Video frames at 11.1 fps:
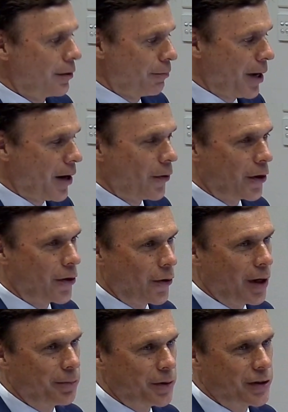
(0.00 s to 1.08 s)
power
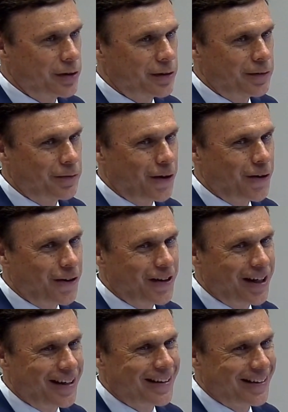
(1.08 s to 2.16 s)
corrupts. Have you heard
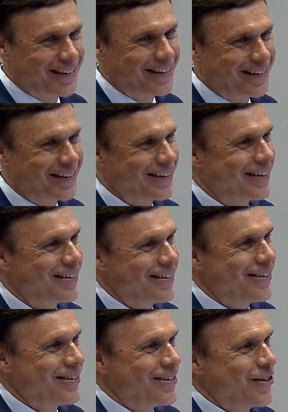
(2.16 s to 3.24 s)
that?
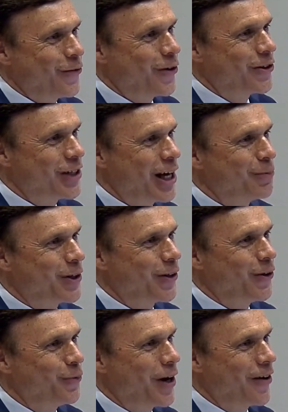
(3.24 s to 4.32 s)
What does
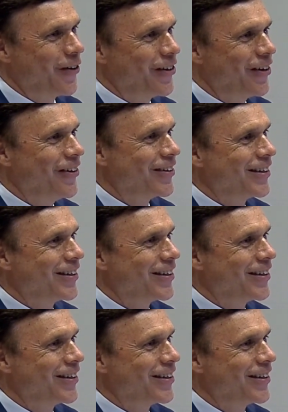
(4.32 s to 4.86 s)
absolute power do?